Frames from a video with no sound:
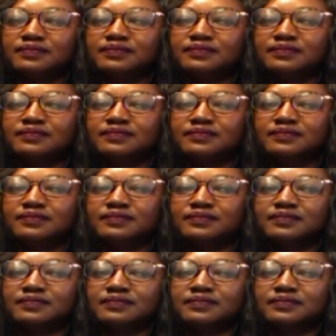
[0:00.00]

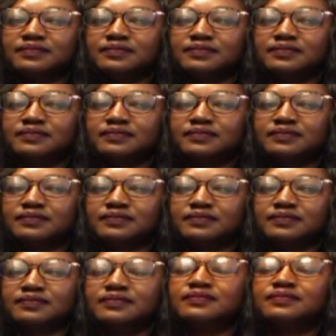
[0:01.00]

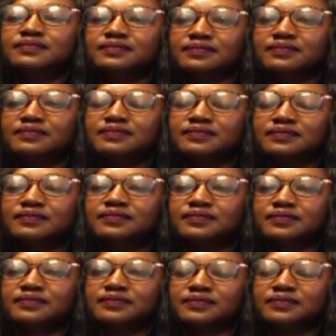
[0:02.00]

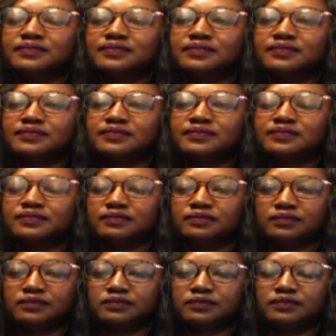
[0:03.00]

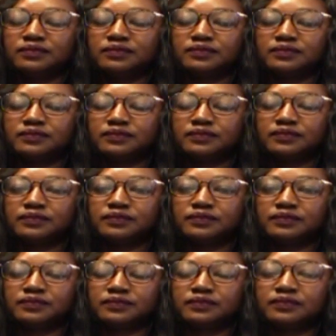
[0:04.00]

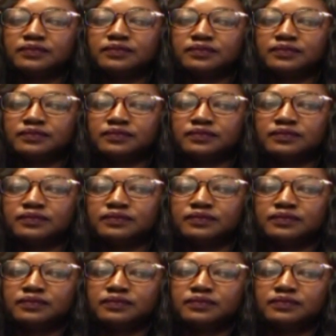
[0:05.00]

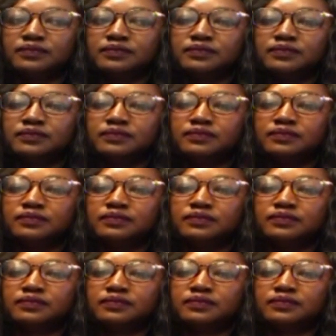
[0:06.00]

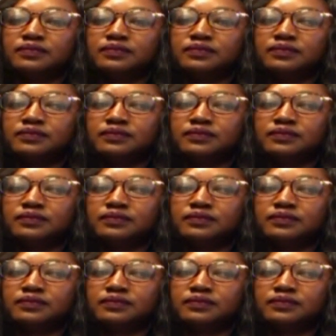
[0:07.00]
(not speaking)